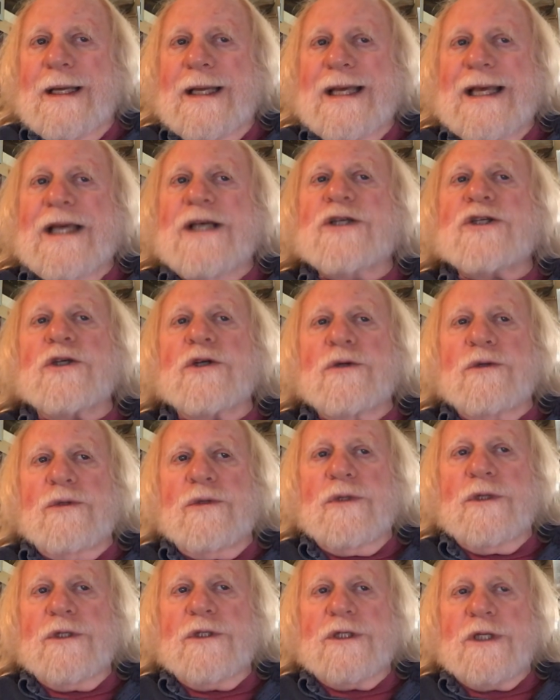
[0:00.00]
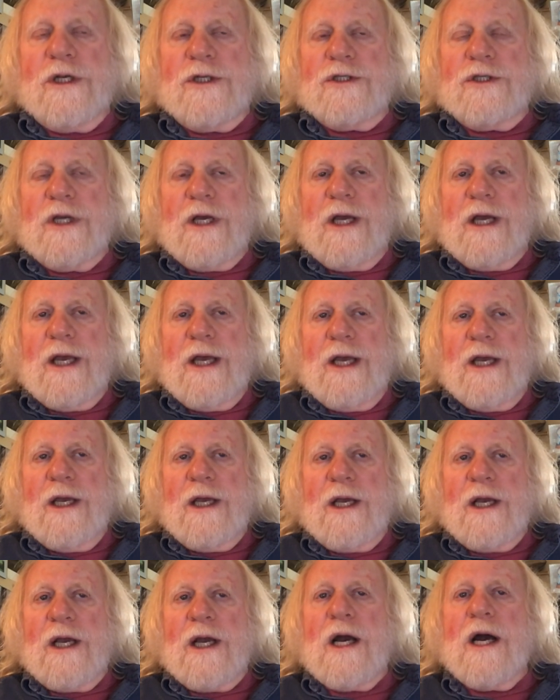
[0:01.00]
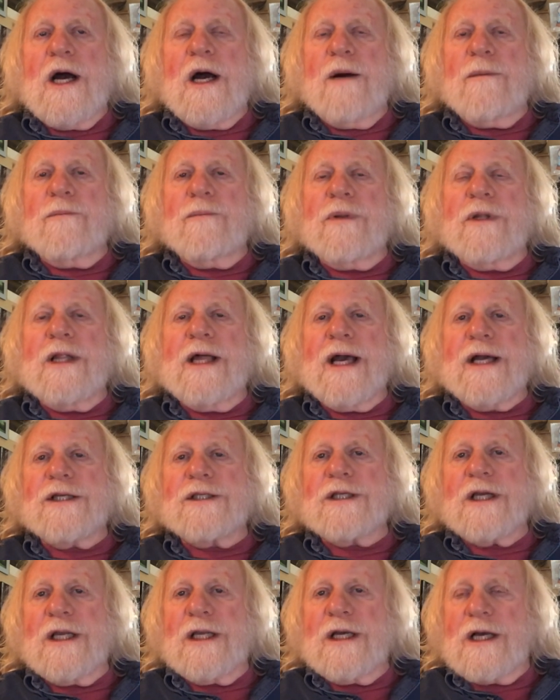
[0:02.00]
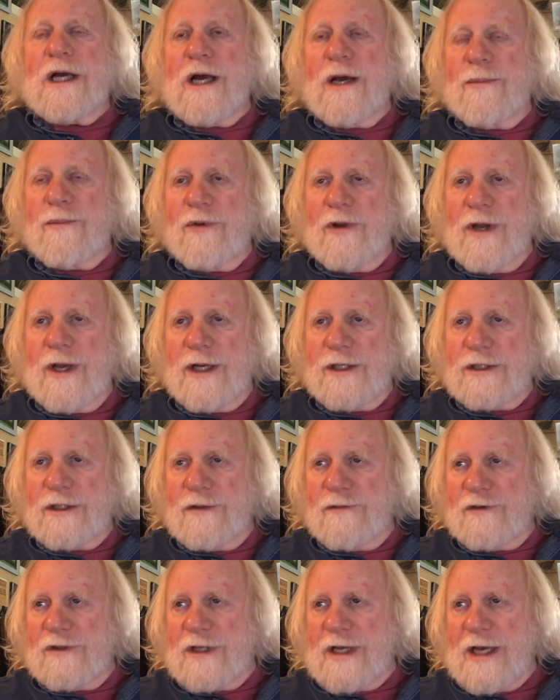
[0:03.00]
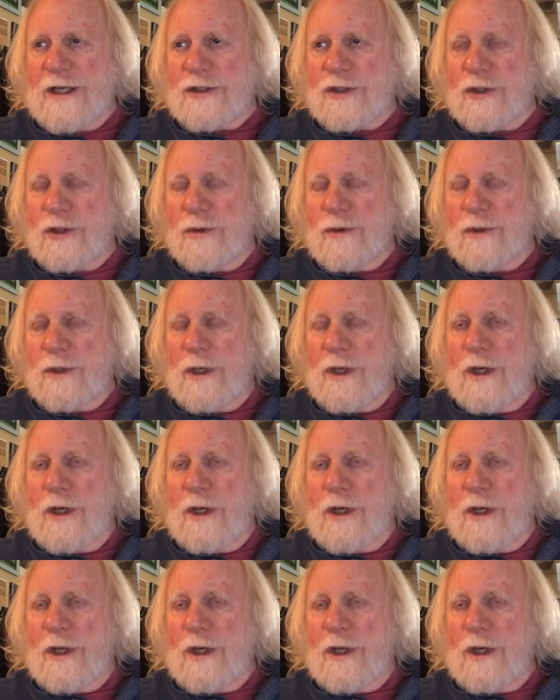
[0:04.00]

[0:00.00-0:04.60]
issue such a complex and comprehensive statute